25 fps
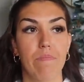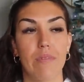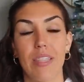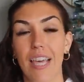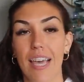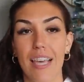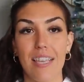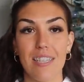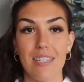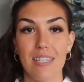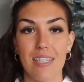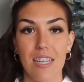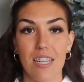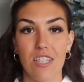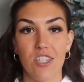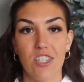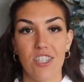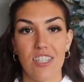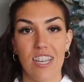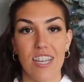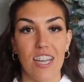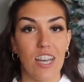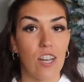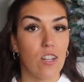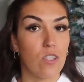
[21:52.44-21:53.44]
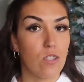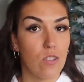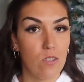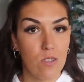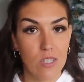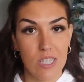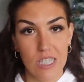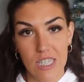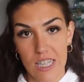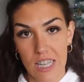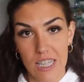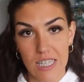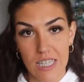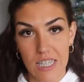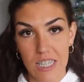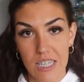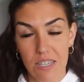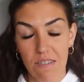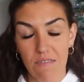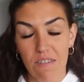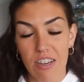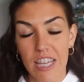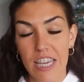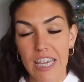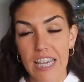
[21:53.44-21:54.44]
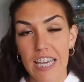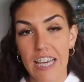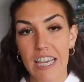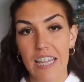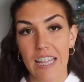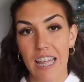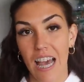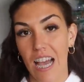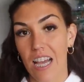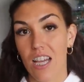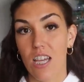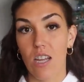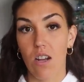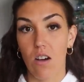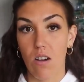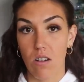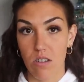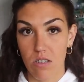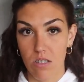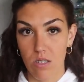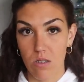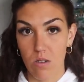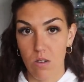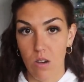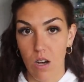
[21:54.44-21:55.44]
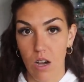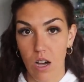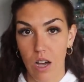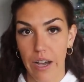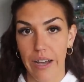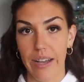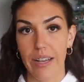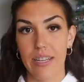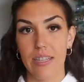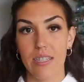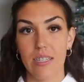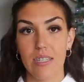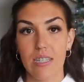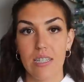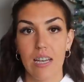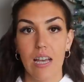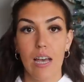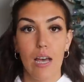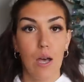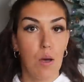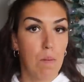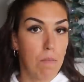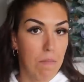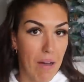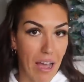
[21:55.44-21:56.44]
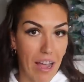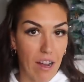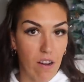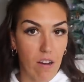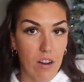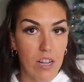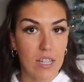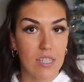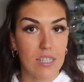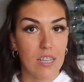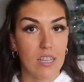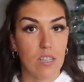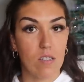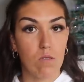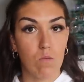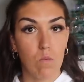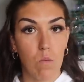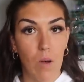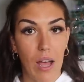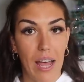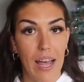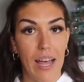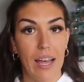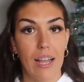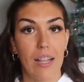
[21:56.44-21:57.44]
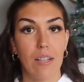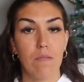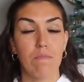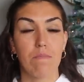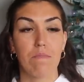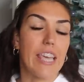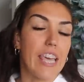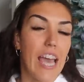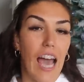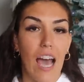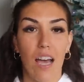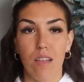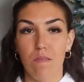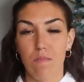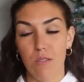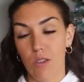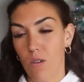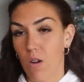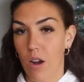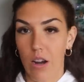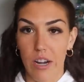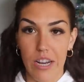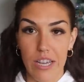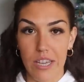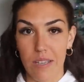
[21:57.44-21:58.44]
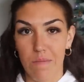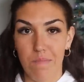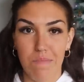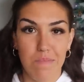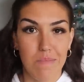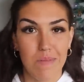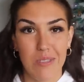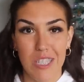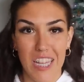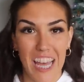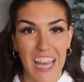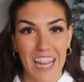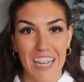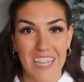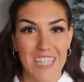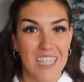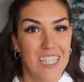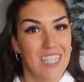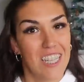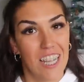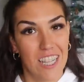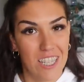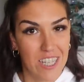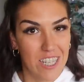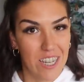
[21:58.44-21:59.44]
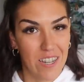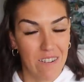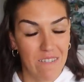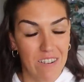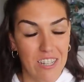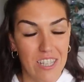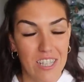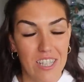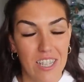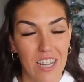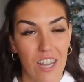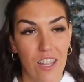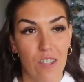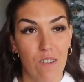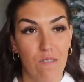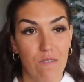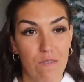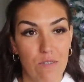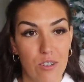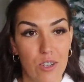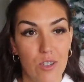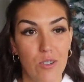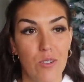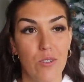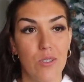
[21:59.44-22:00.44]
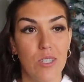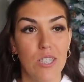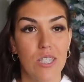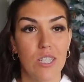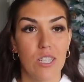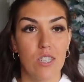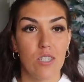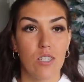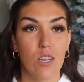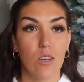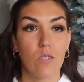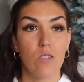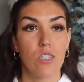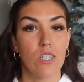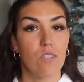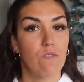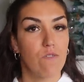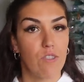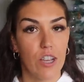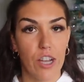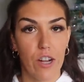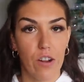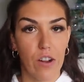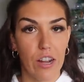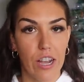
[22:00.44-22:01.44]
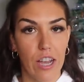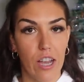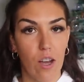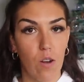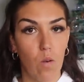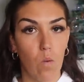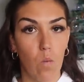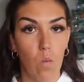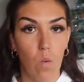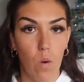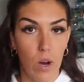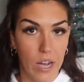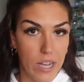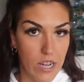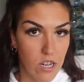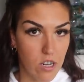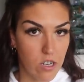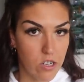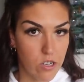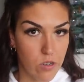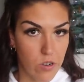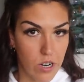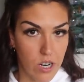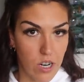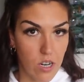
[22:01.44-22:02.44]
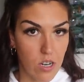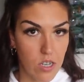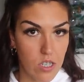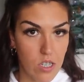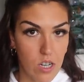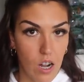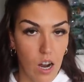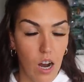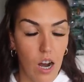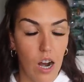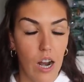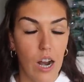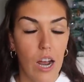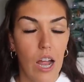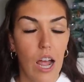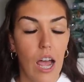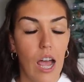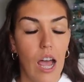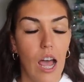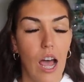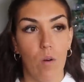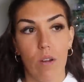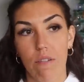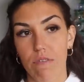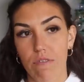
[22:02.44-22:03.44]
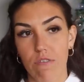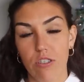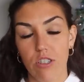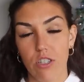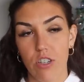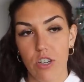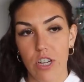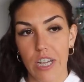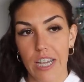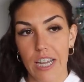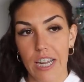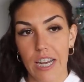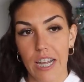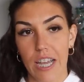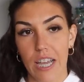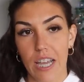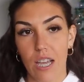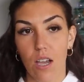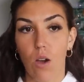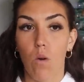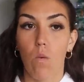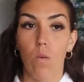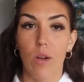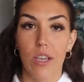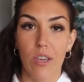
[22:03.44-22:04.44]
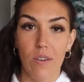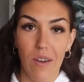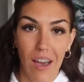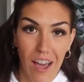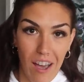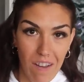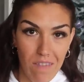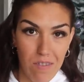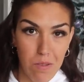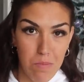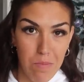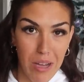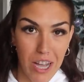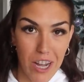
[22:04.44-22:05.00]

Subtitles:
Things such as like a gluten sensitivity that can also cause migraines as well. Yeah, you already said sensitivities to other foods. So just figuring out what your triggers are, what foods you're eating when you have the